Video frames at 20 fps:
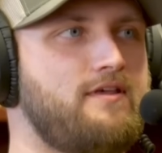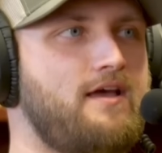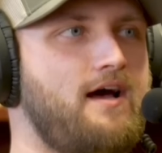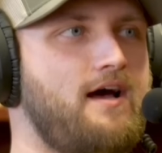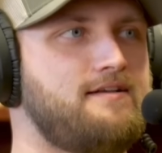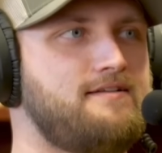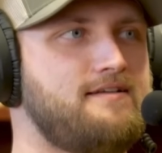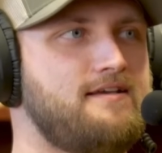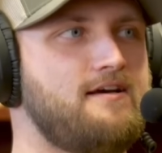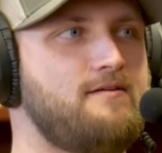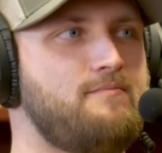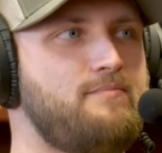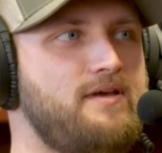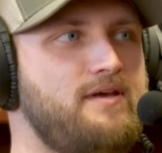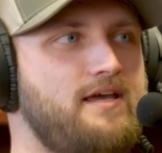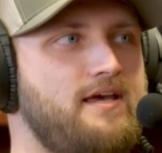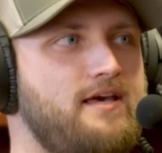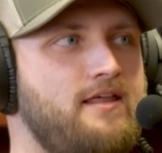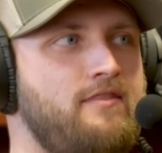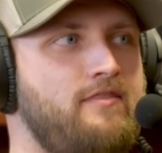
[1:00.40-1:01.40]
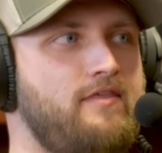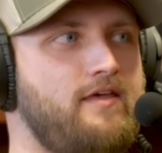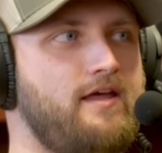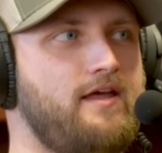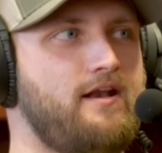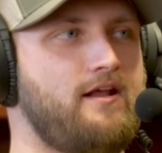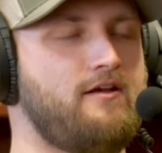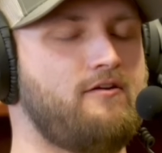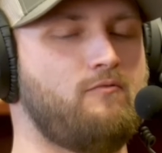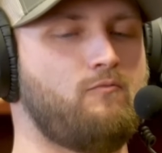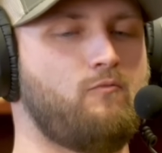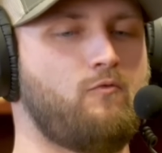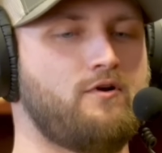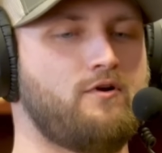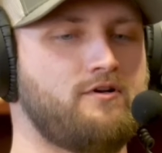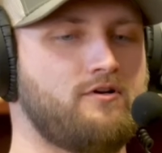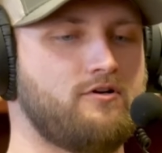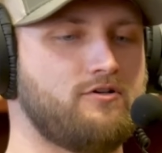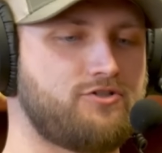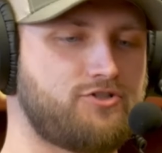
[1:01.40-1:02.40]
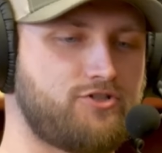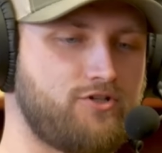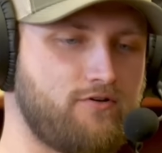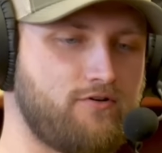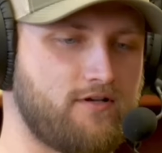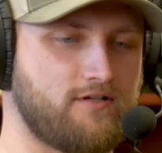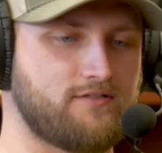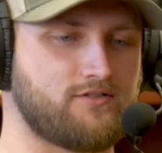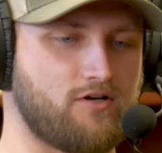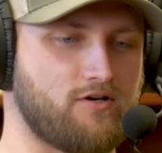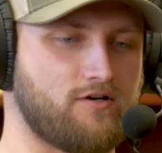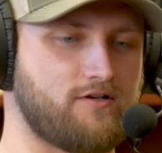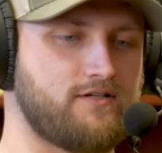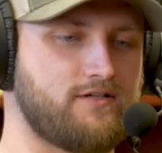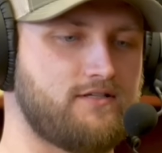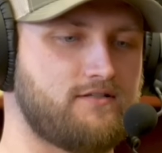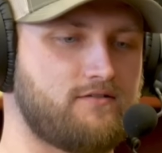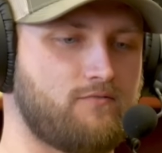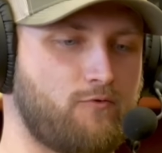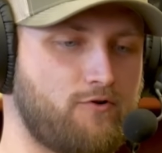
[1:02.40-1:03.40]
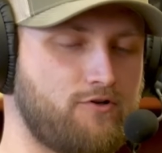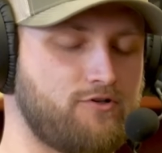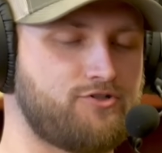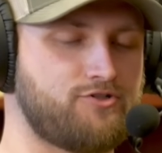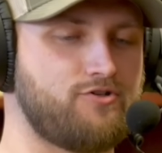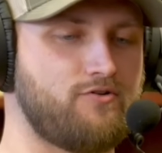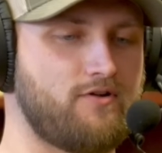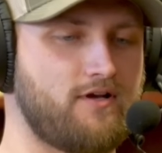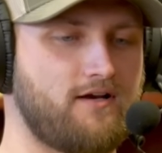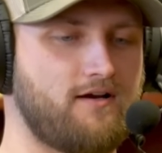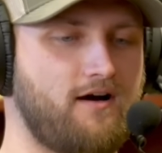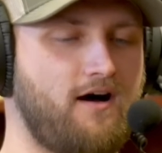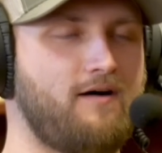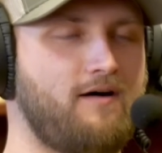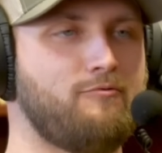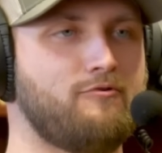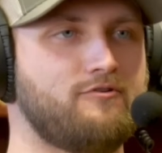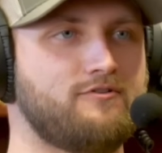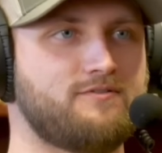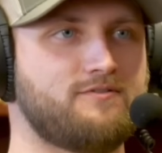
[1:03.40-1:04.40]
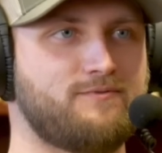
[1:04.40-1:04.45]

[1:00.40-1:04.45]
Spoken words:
the idea being that when you're shooting gobblers